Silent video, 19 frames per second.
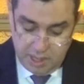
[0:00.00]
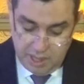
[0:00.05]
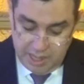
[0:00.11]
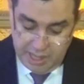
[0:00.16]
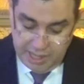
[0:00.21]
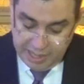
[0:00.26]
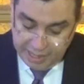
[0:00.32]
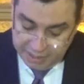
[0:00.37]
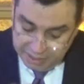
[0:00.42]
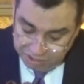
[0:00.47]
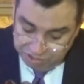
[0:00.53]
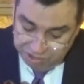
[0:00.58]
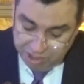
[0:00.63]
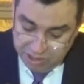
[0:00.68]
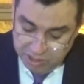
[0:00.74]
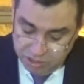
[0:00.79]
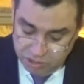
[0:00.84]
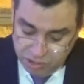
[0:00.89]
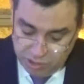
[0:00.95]
in
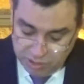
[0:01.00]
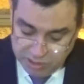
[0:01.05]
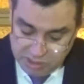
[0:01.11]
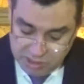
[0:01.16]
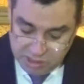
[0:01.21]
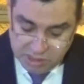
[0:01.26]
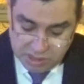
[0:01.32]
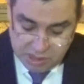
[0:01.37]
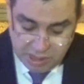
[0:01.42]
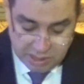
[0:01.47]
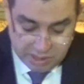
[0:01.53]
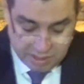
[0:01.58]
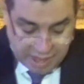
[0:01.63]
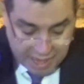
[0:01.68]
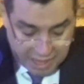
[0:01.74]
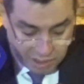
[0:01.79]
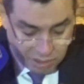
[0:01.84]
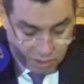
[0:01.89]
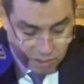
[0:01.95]
addition to consistent
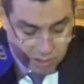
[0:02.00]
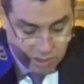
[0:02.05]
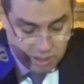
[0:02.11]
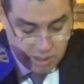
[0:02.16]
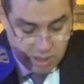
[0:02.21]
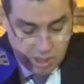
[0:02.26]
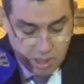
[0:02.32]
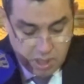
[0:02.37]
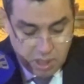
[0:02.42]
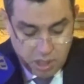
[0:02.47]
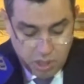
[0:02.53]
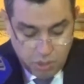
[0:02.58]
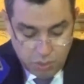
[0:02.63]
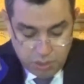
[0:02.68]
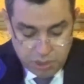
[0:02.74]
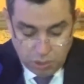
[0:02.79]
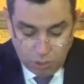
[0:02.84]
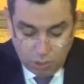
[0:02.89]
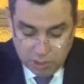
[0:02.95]
dialogue
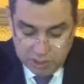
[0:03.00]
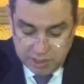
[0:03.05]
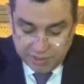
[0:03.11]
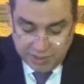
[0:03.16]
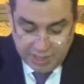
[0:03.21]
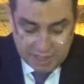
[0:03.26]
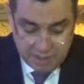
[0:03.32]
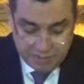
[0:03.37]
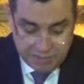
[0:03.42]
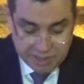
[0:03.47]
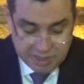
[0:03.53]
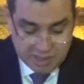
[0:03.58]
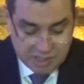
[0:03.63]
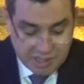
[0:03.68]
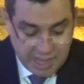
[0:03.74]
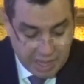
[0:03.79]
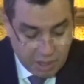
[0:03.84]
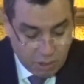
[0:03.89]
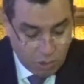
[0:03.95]
with all the relevant
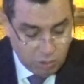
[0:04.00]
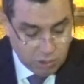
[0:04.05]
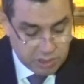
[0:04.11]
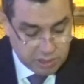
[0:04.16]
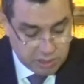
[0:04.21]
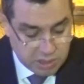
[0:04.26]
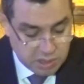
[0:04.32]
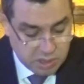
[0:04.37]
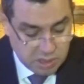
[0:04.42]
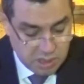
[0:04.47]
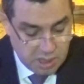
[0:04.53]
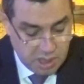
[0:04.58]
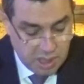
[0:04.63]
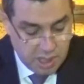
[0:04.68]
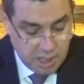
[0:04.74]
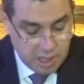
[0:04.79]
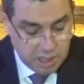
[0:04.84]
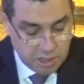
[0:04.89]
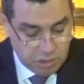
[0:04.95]
stakeholders
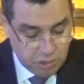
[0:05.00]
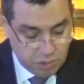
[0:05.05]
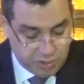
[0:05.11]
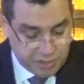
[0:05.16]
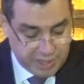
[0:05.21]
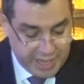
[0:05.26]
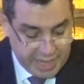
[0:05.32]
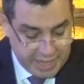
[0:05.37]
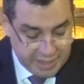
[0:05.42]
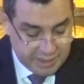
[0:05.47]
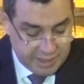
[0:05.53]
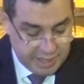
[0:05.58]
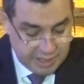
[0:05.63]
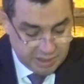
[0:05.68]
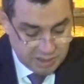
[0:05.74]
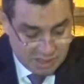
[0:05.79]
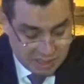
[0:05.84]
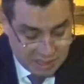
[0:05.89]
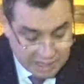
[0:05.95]
to create the
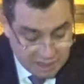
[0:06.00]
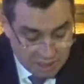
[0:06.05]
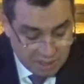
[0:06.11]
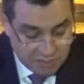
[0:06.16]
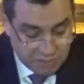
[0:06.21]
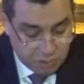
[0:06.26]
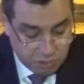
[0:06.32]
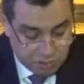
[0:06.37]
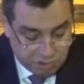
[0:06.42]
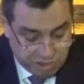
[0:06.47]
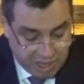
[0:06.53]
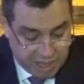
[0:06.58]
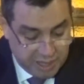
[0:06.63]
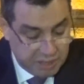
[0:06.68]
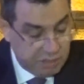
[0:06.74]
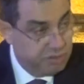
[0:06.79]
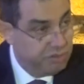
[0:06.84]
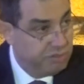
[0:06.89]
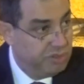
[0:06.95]
incentive to
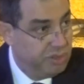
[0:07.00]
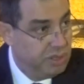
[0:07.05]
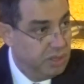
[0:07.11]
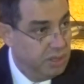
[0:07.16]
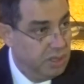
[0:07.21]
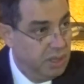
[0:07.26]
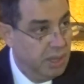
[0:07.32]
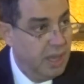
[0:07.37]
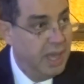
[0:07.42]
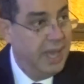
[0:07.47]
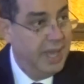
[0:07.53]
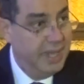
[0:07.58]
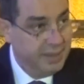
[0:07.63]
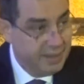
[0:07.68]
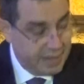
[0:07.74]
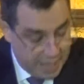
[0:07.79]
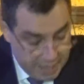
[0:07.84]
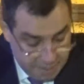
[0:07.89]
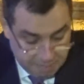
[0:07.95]
change
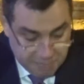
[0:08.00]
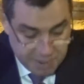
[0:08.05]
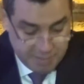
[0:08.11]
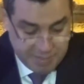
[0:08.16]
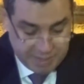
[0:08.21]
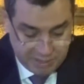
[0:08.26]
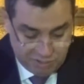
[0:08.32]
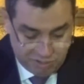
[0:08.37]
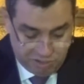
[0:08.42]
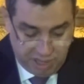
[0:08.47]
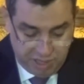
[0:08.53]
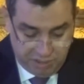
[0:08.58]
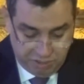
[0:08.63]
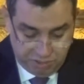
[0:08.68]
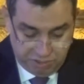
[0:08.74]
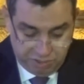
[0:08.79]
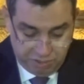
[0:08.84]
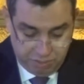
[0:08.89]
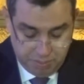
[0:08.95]
and implement
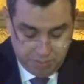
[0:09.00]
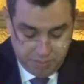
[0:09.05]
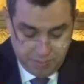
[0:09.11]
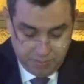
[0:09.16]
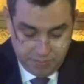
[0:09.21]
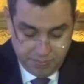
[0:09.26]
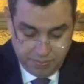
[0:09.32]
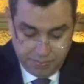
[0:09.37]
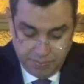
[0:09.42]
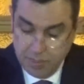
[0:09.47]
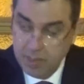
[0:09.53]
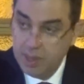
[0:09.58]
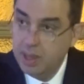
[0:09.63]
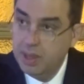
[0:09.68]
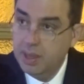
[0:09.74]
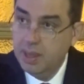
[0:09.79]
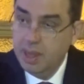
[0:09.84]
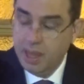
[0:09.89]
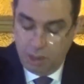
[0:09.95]
change.
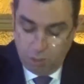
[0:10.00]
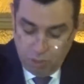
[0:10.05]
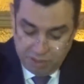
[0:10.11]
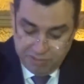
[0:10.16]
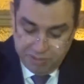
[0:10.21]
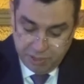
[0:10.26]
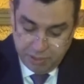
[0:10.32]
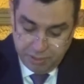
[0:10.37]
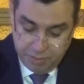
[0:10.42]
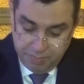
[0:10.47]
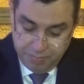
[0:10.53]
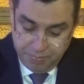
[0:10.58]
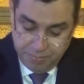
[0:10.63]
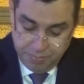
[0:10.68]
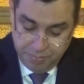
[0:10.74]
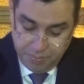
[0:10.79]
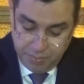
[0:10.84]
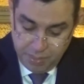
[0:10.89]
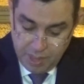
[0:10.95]
However,
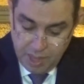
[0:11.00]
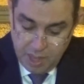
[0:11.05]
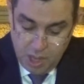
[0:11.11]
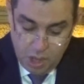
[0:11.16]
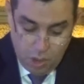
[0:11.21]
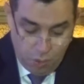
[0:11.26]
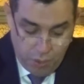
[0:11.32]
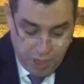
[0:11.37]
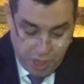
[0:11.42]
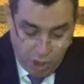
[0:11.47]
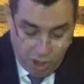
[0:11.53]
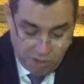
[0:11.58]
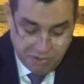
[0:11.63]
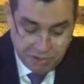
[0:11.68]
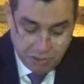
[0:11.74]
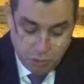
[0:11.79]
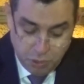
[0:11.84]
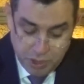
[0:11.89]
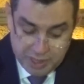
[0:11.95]
we
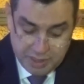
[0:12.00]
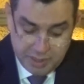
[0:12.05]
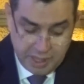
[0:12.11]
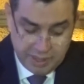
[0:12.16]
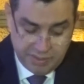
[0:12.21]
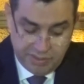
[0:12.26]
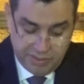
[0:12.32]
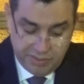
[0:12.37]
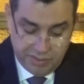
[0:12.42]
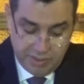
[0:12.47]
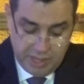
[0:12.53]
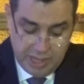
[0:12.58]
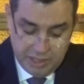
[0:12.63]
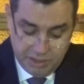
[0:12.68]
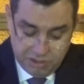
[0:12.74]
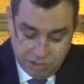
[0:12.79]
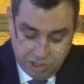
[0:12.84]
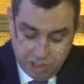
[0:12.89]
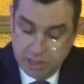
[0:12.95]
often witness
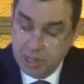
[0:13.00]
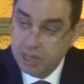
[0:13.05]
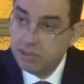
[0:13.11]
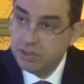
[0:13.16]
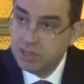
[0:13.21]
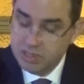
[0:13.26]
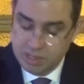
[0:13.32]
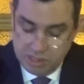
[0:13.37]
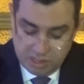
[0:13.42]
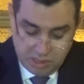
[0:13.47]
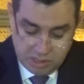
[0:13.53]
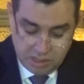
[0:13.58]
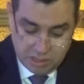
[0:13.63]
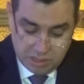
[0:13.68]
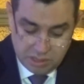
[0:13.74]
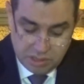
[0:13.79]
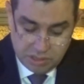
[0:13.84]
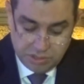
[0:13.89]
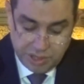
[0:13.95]
internal
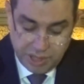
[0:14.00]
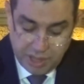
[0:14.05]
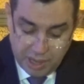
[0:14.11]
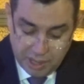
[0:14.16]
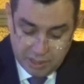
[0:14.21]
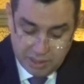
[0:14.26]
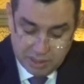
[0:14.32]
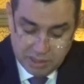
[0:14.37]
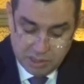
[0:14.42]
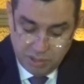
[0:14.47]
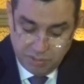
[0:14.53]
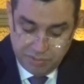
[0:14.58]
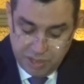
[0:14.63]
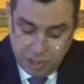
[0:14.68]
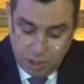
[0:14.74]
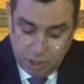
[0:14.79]
resistance regardless of the